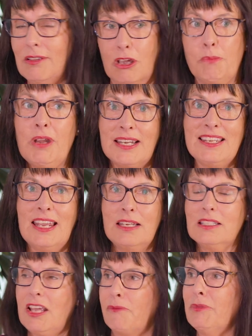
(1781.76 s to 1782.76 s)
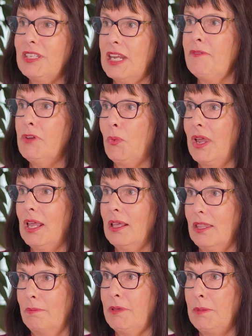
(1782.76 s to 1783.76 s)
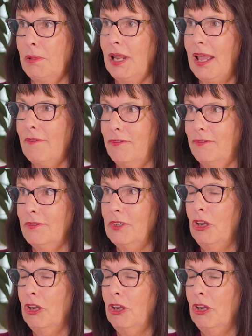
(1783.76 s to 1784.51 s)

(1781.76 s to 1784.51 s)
I mean, it's governments everywhere that people have